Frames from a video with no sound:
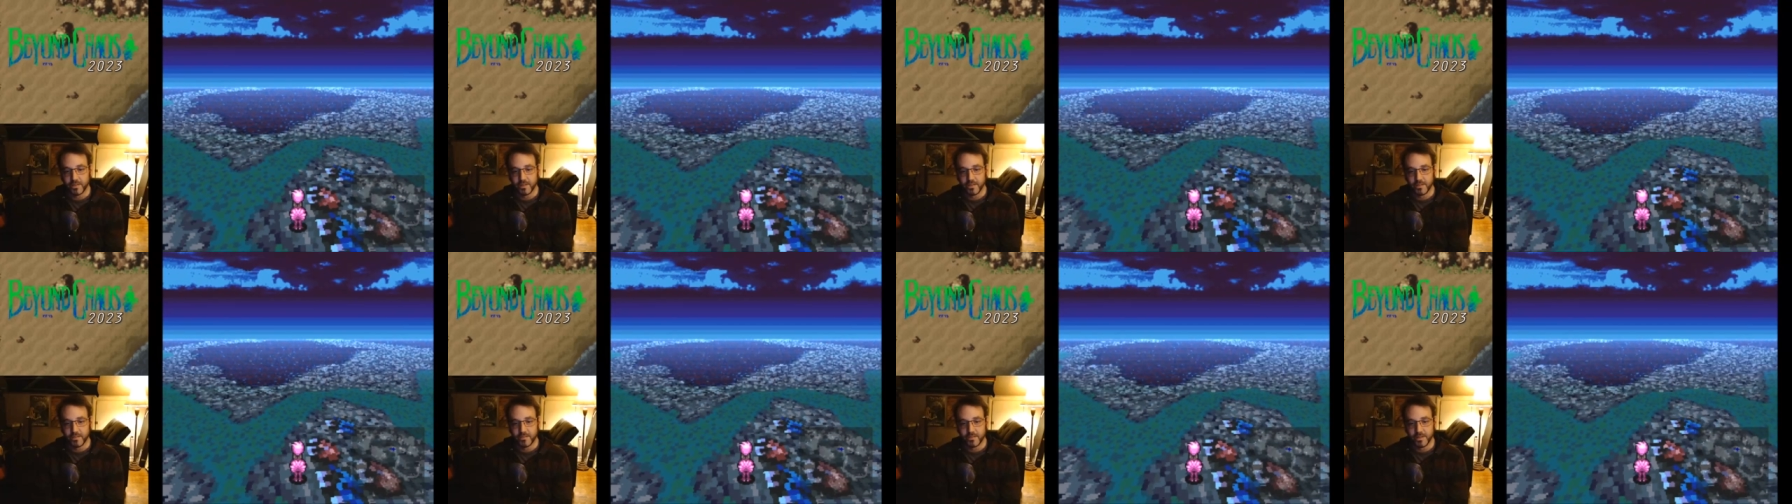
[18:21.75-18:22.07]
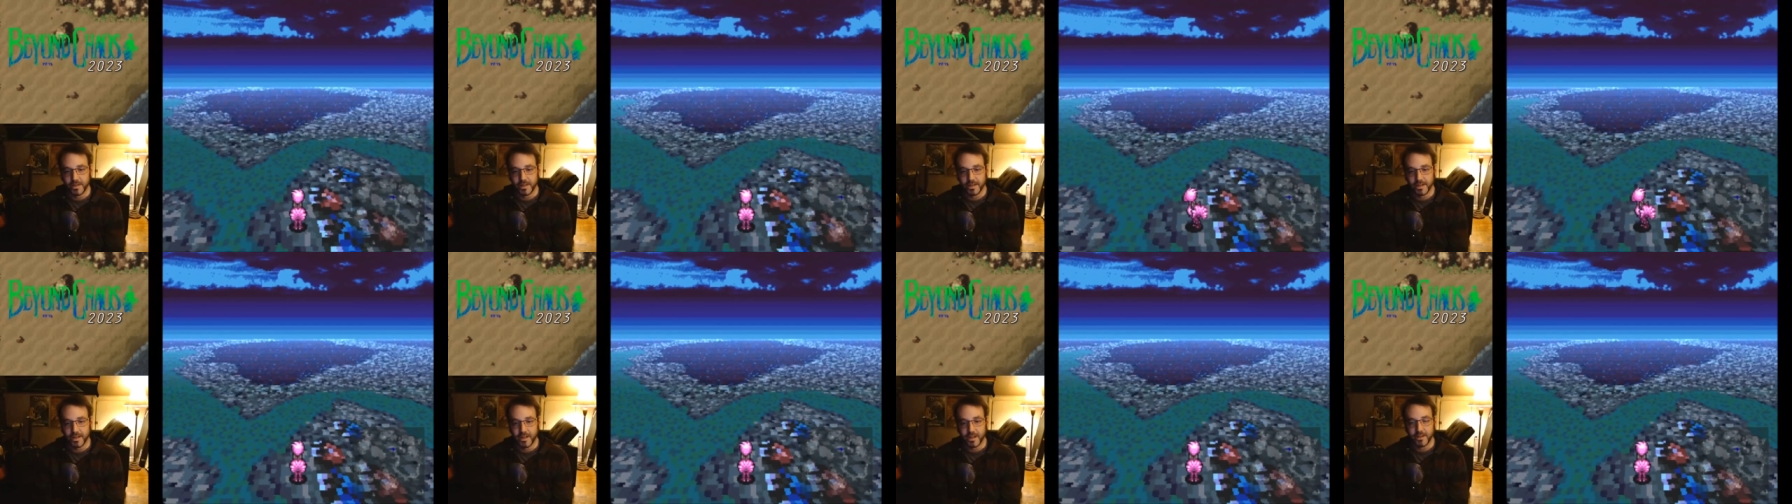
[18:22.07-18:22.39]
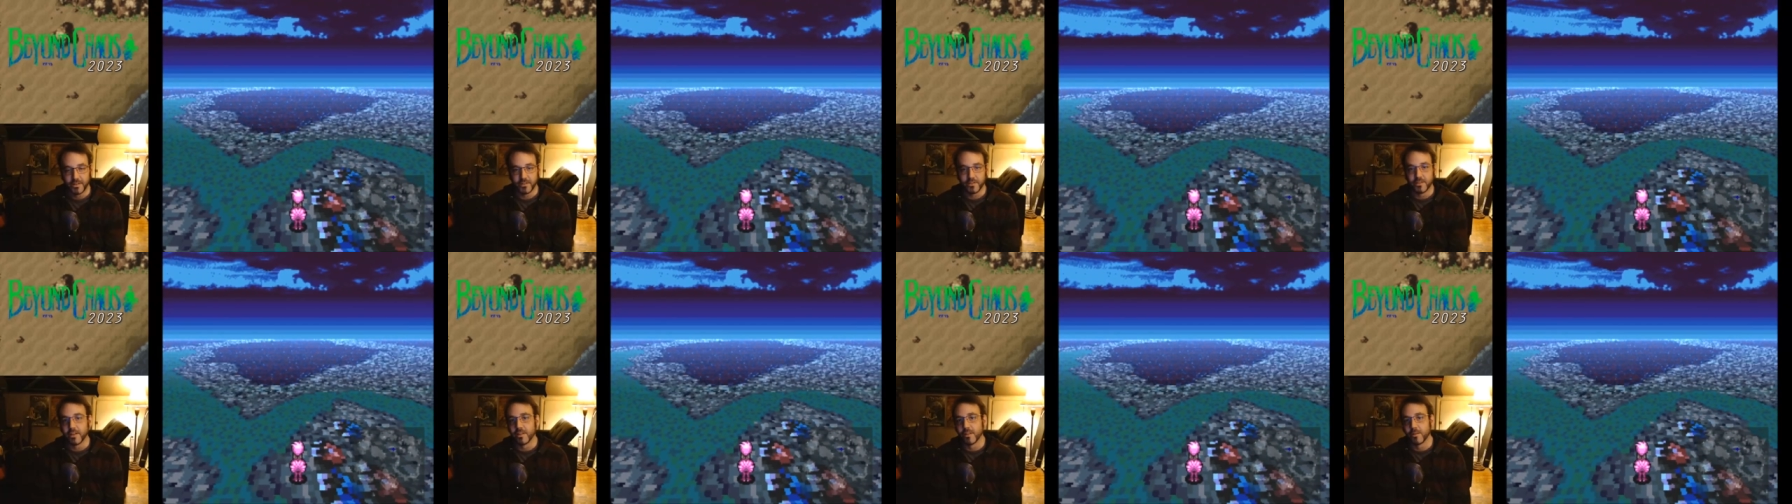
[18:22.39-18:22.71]
and
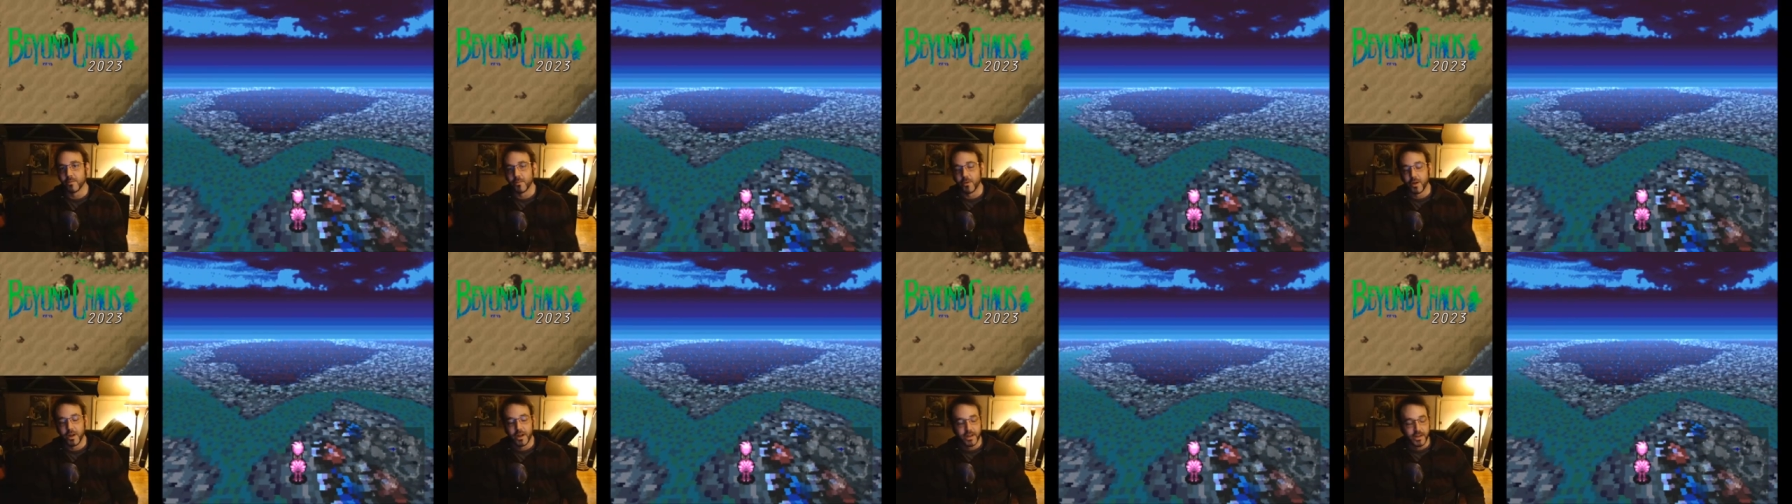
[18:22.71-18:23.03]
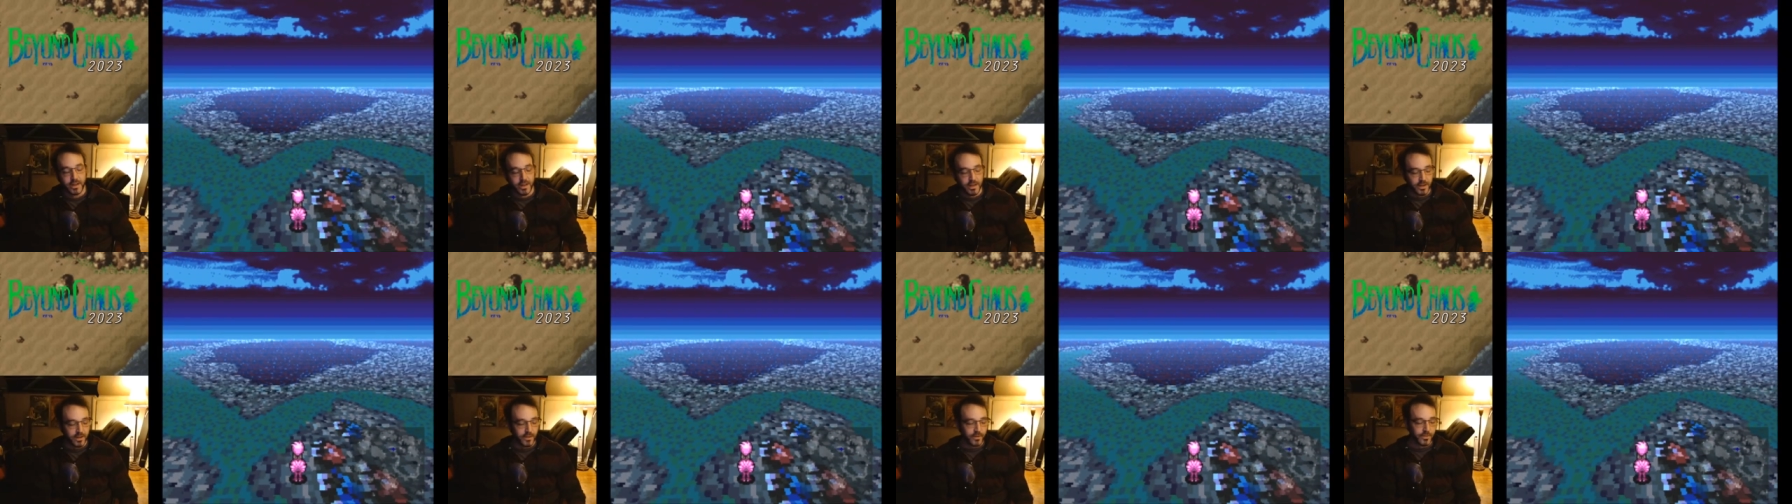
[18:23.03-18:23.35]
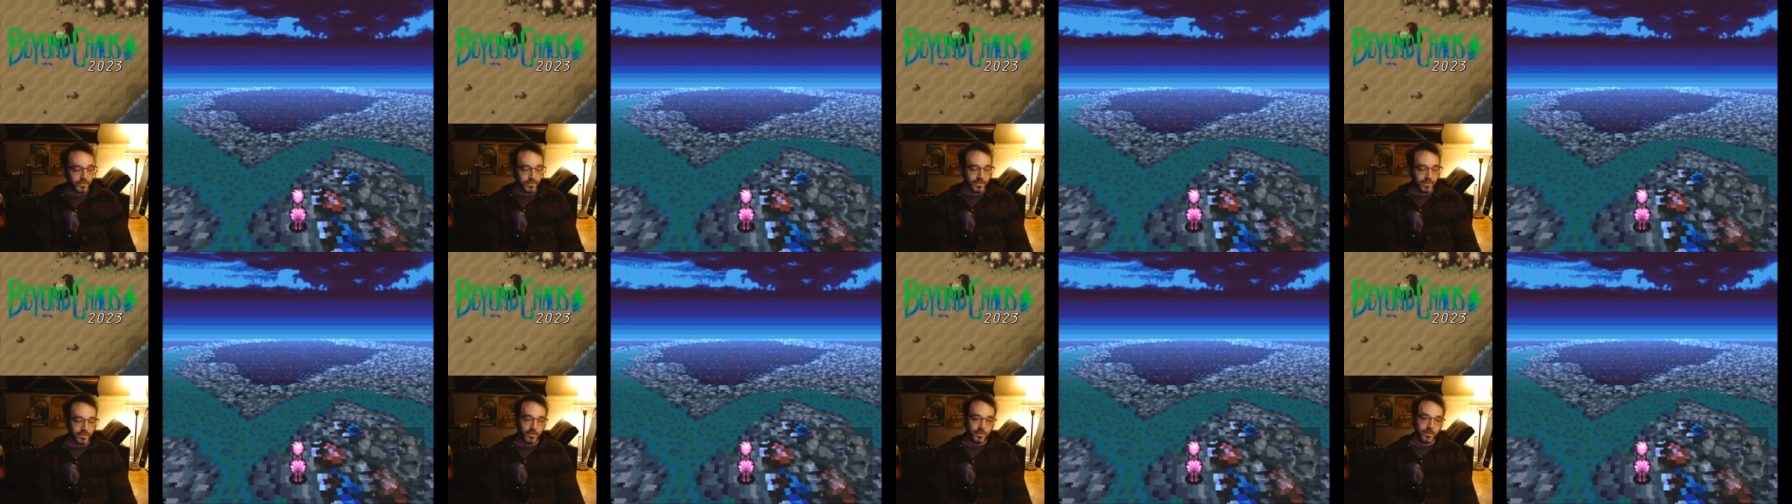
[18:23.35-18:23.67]
kind of celebrate, you know.
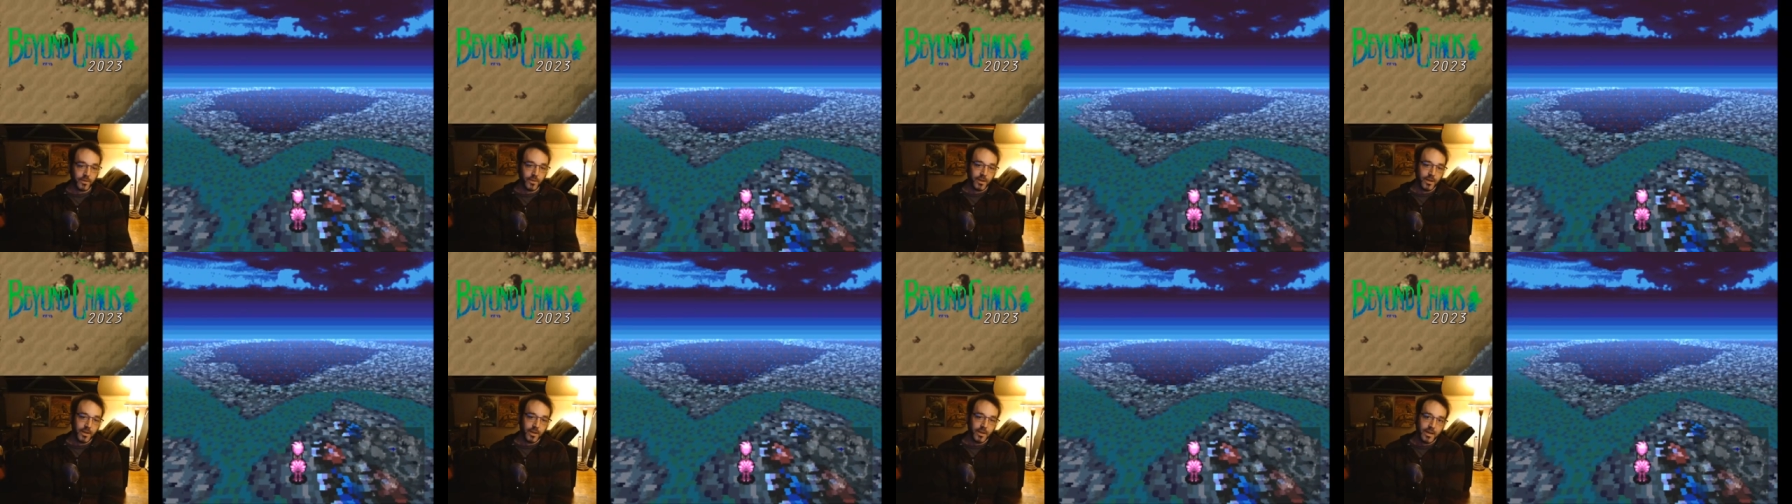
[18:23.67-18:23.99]
So,